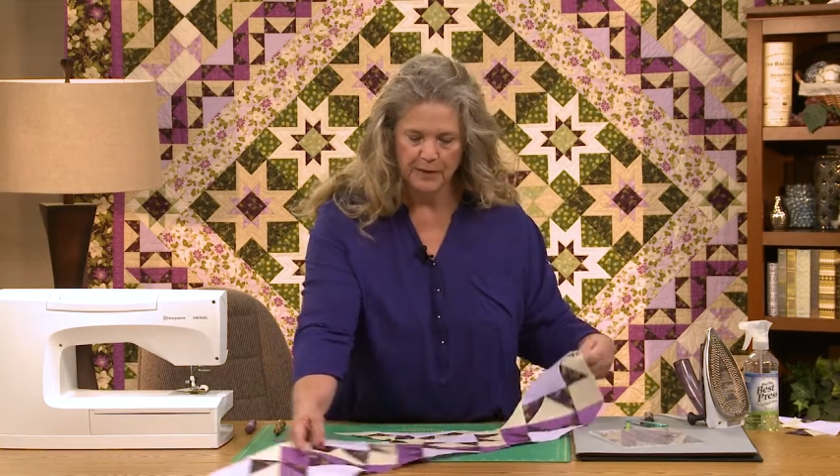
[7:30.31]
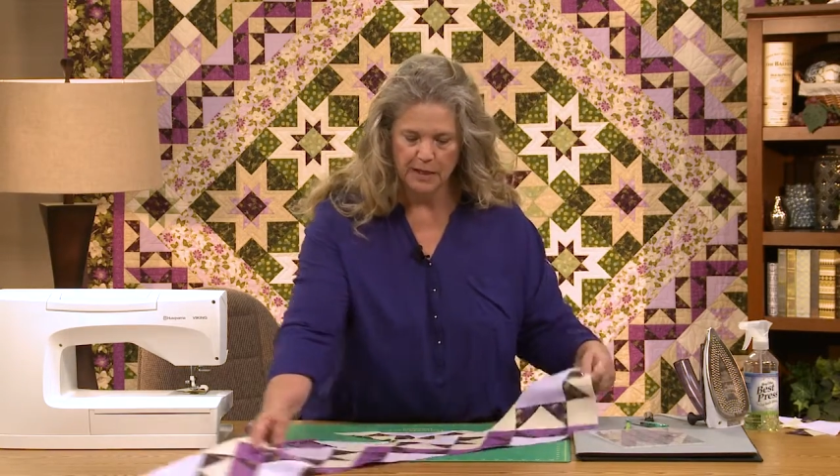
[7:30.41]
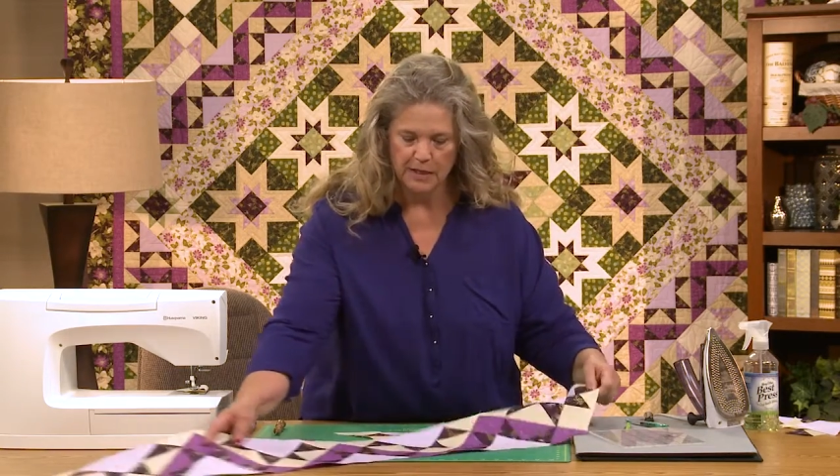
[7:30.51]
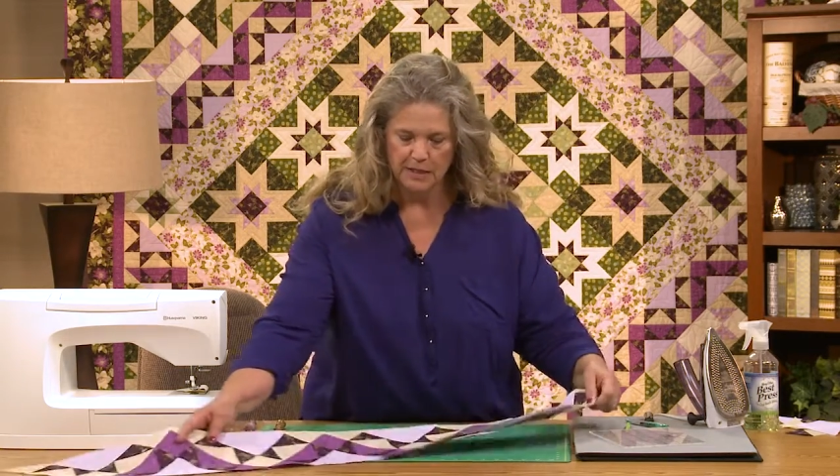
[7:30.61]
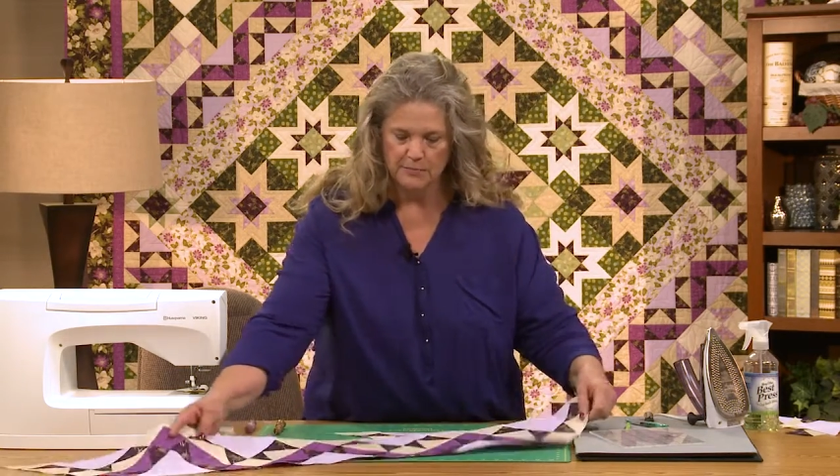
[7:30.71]

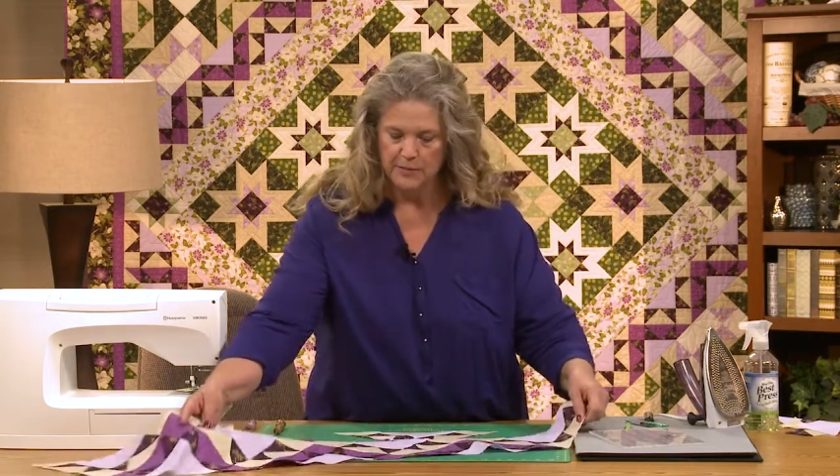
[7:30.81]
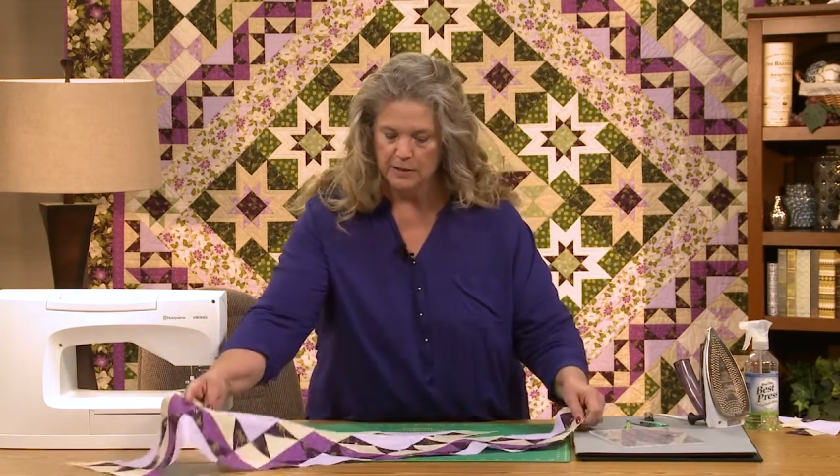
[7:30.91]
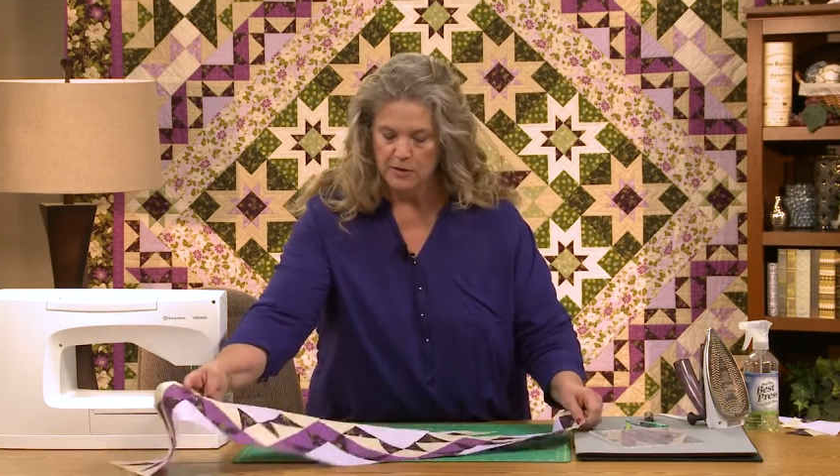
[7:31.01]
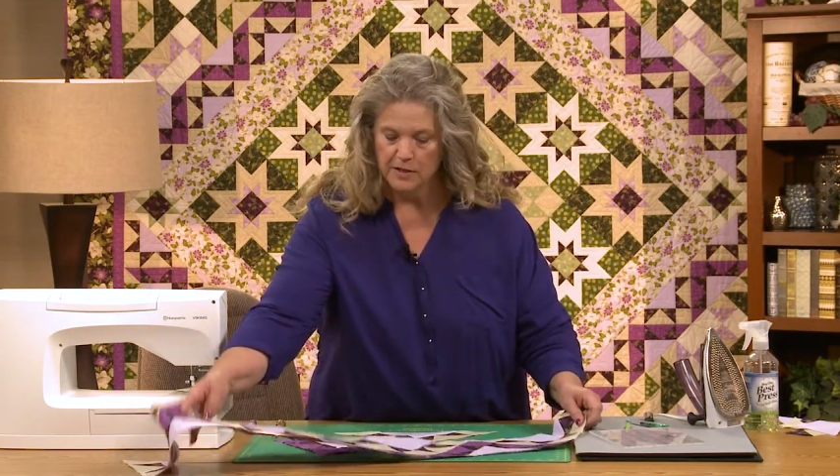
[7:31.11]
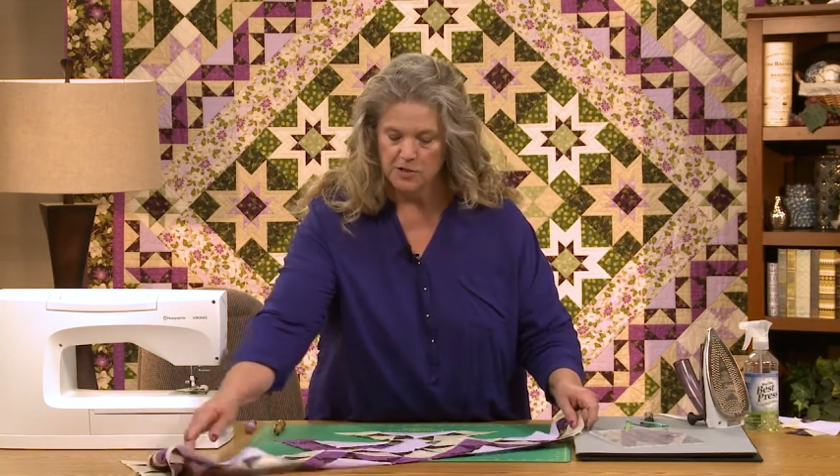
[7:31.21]
into this
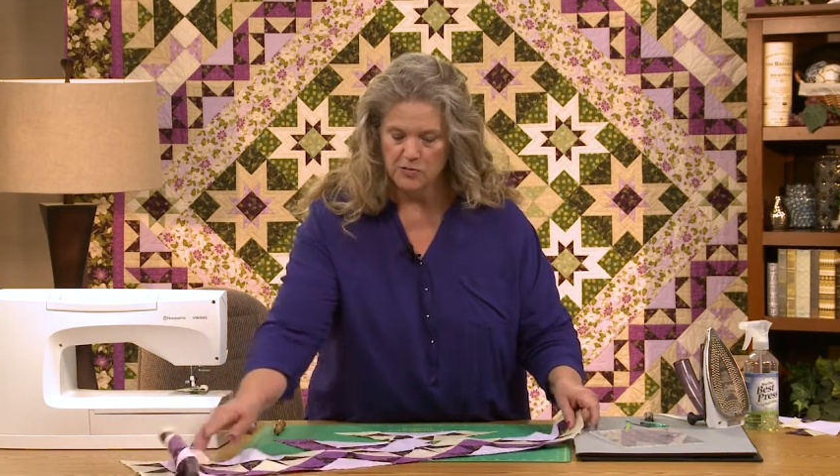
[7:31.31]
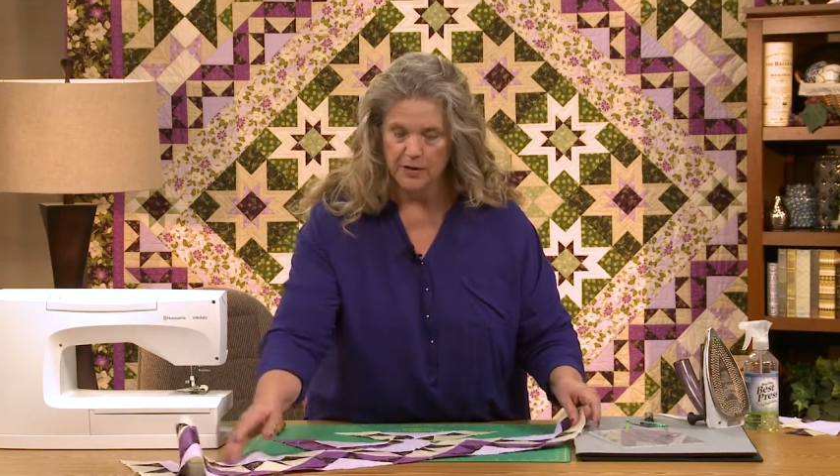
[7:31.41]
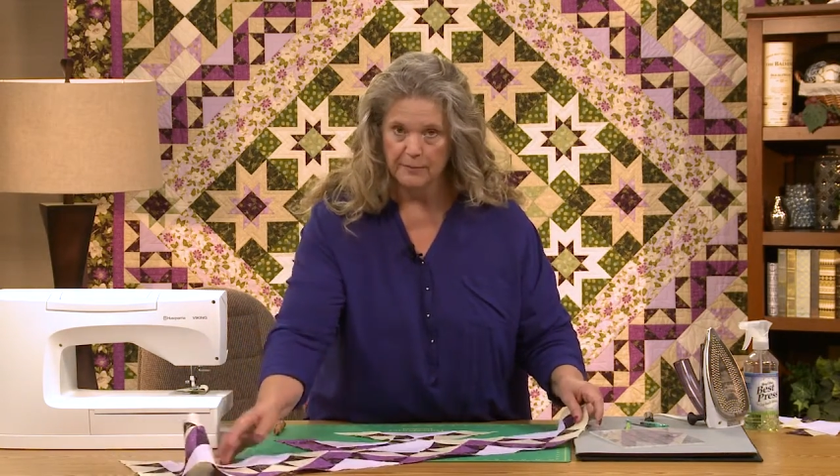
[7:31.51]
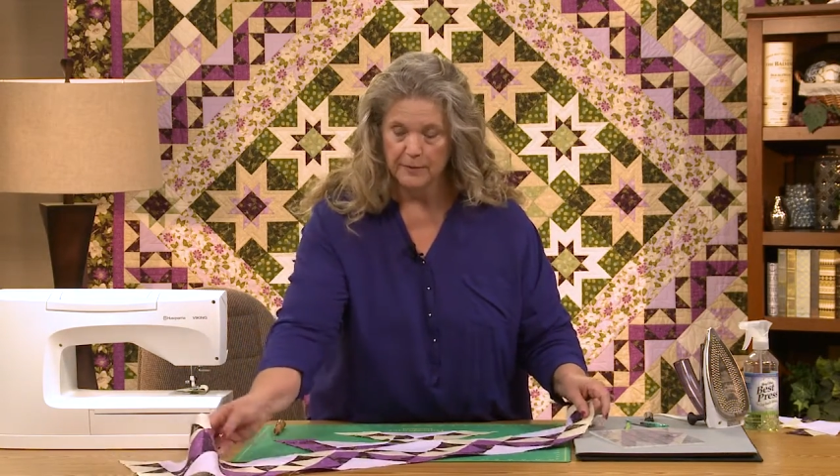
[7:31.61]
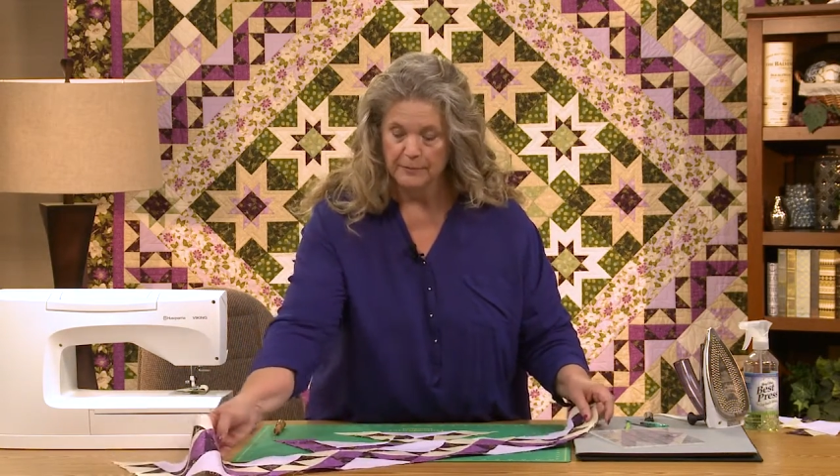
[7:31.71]
big long
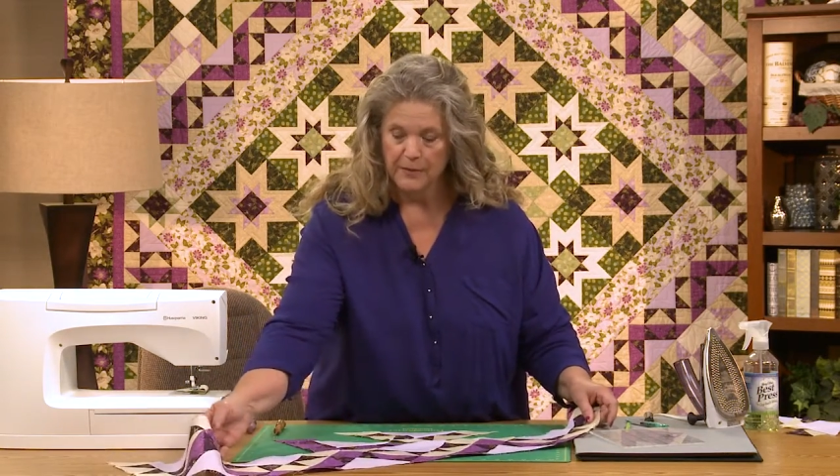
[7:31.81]
strip